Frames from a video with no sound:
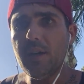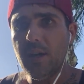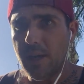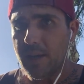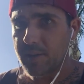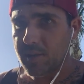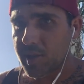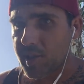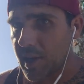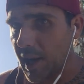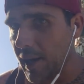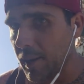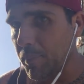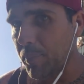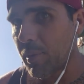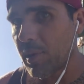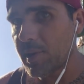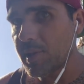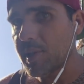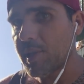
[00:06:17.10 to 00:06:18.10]
In state
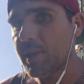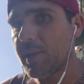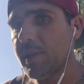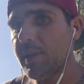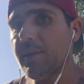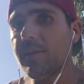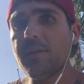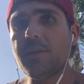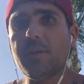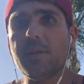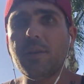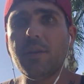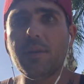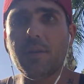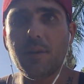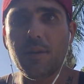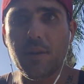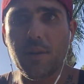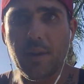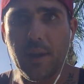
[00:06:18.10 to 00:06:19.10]
prison
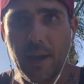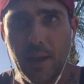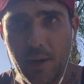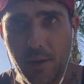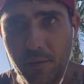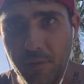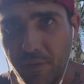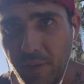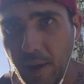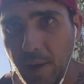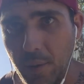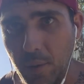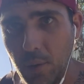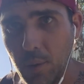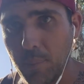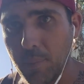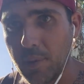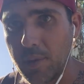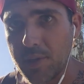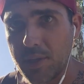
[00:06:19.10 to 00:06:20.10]
and in federal
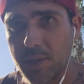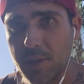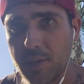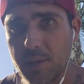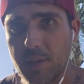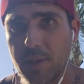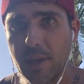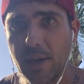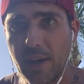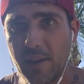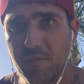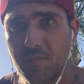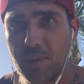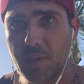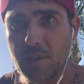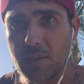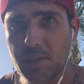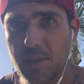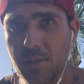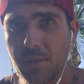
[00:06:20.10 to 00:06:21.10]
prisons that I've
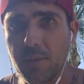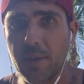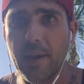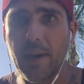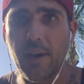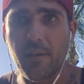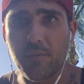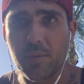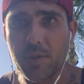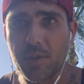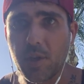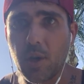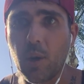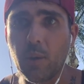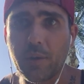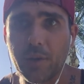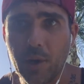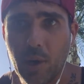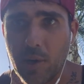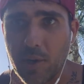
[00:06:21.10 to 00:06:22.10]
been to, they have what's
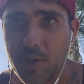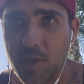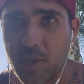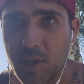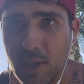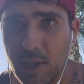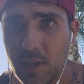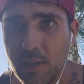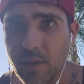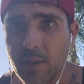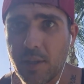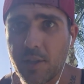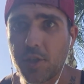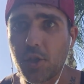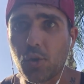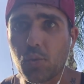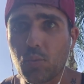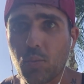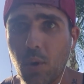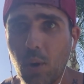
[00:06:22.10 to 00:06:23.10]
called an R C. It's
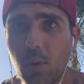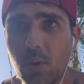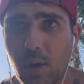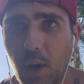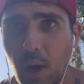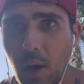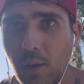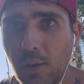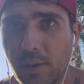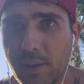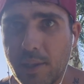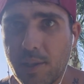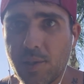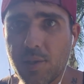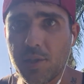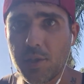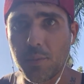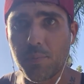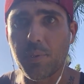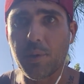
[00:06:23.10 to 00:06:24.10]
a roll call
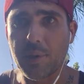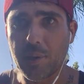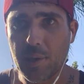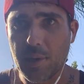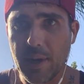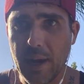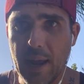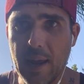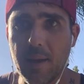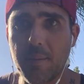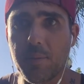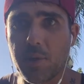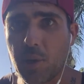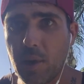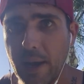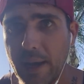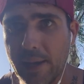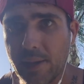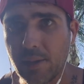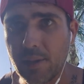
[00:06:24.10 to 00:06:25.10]
list. You put your name, your
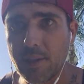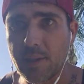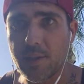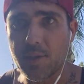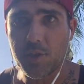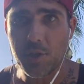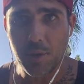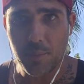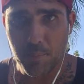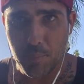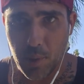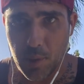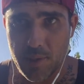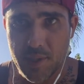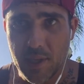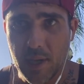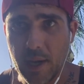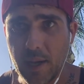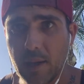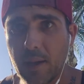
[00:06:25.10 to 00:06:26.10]
alias, your birth
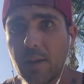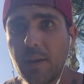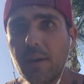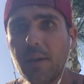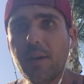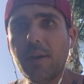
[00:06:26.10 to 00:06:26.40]
date,